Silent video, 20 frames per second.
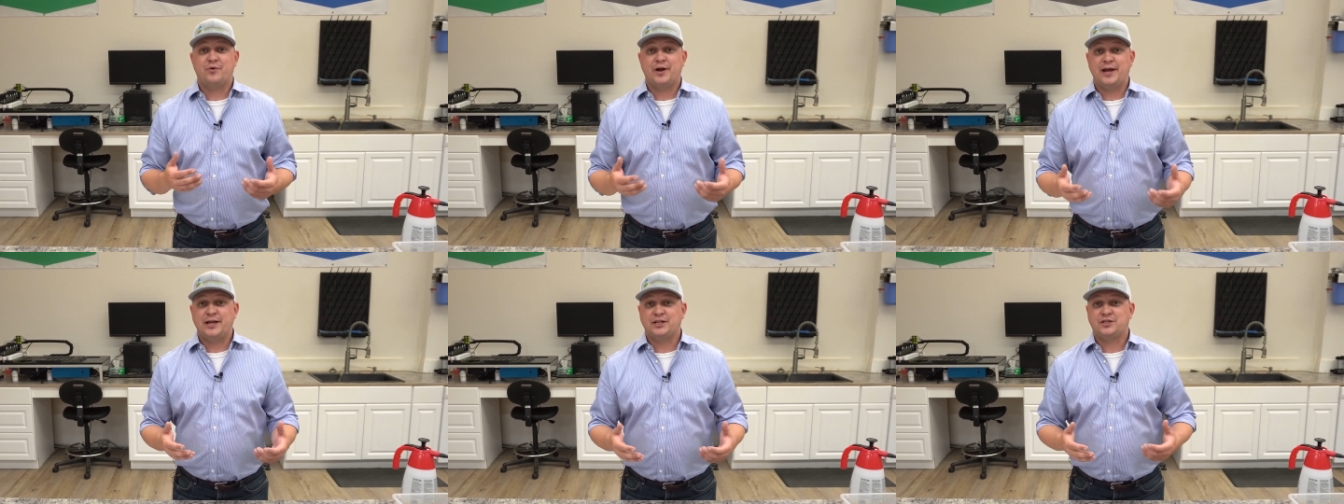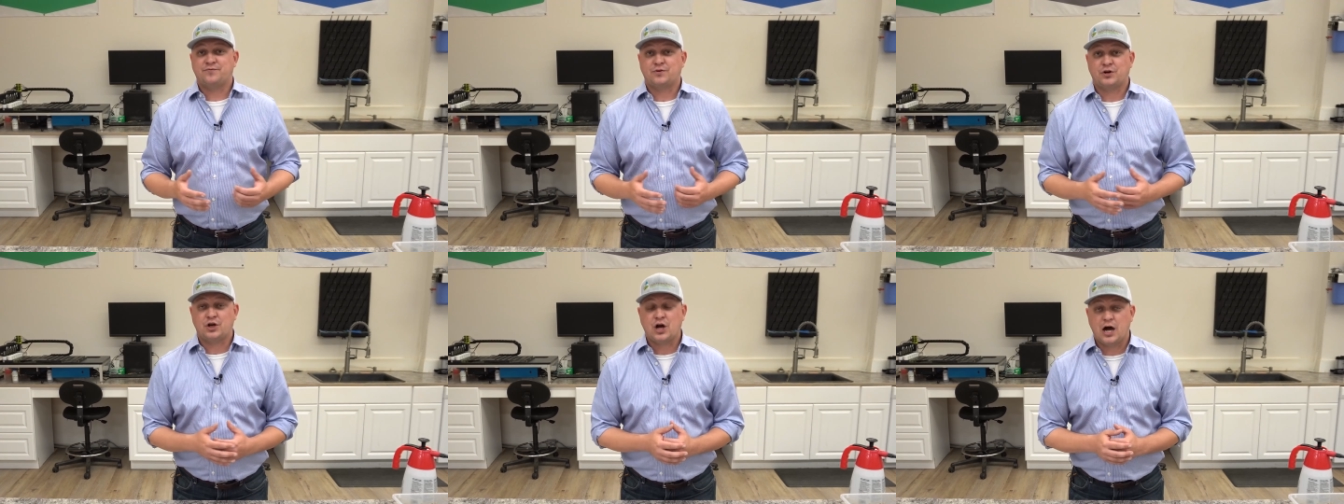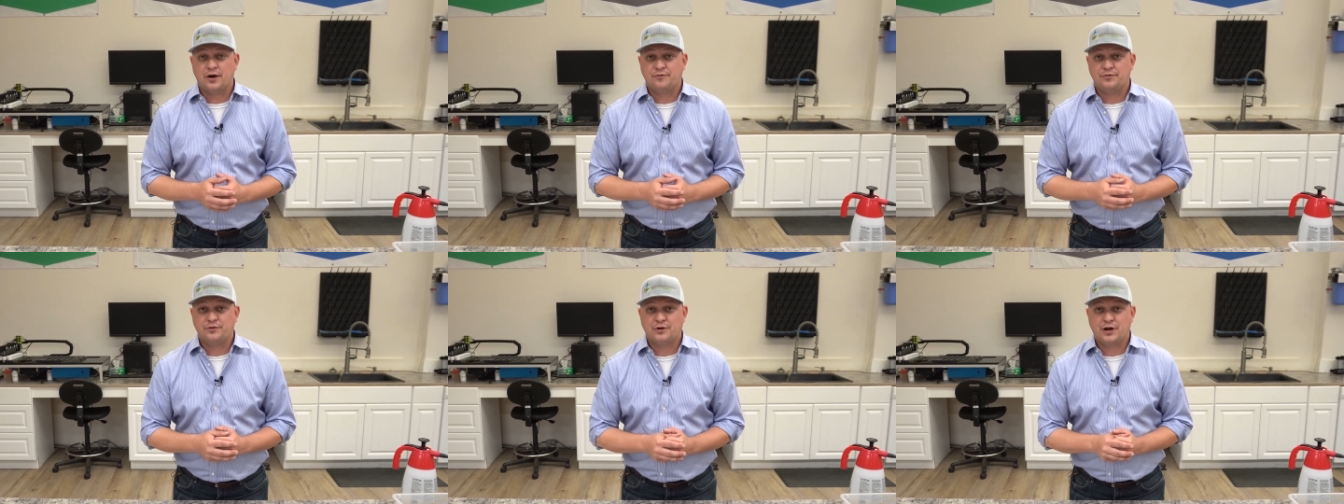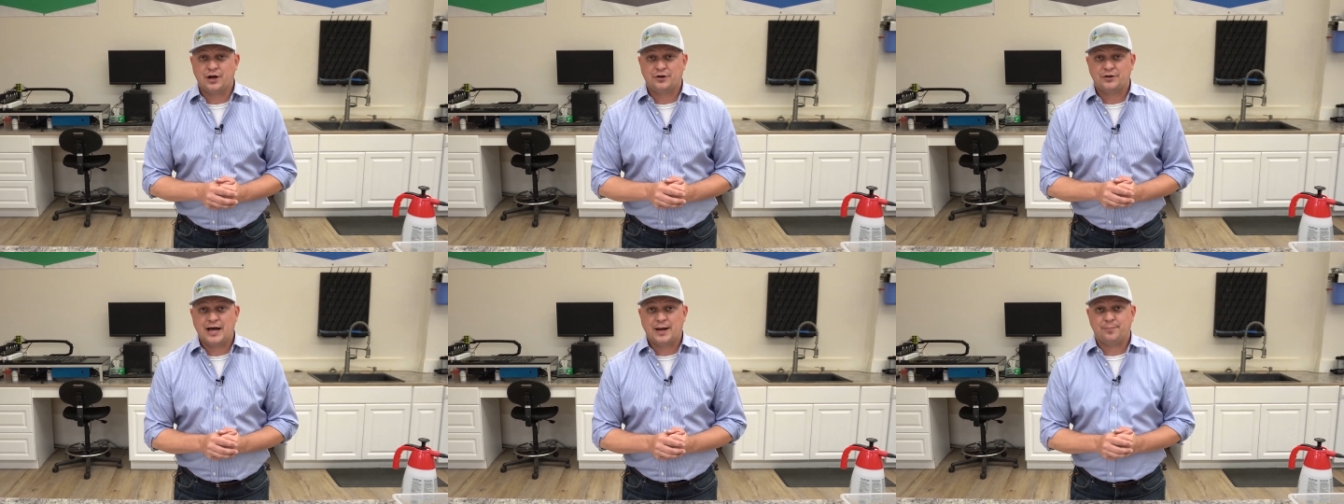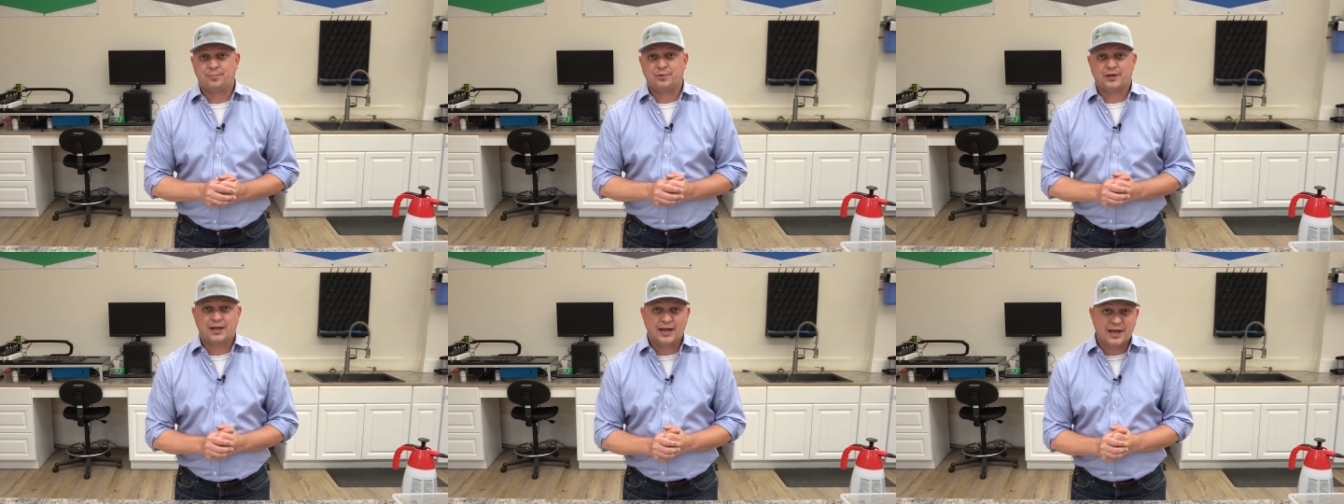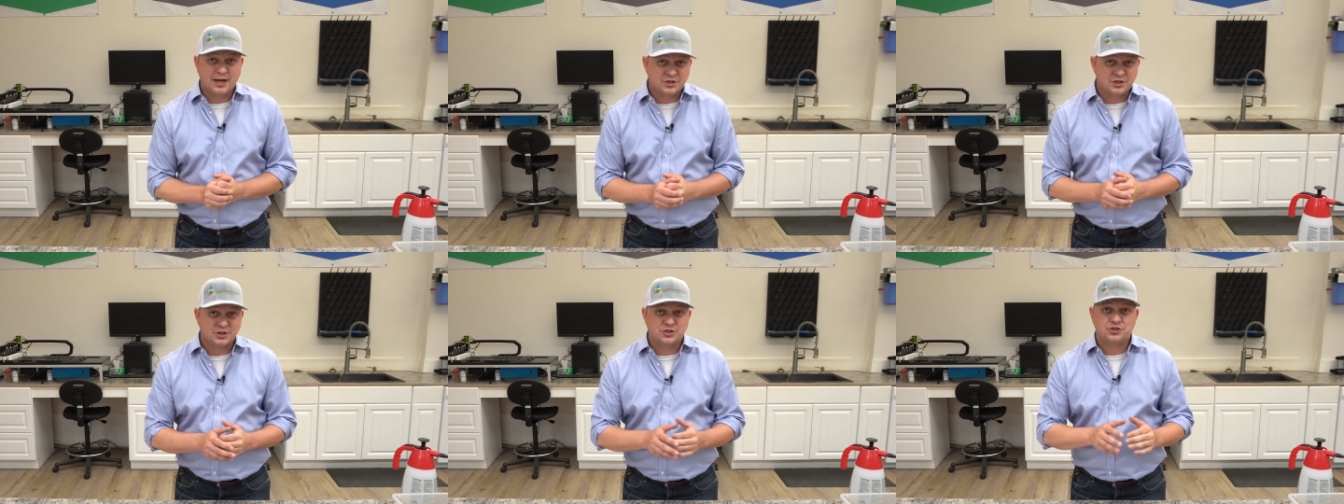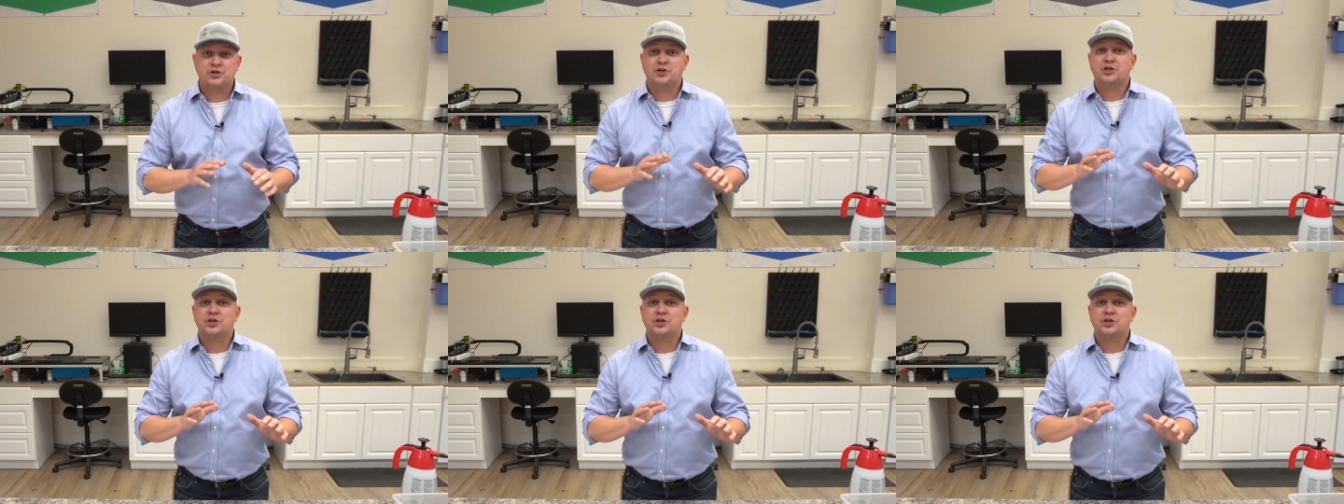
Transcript: rates for coffee ground applications,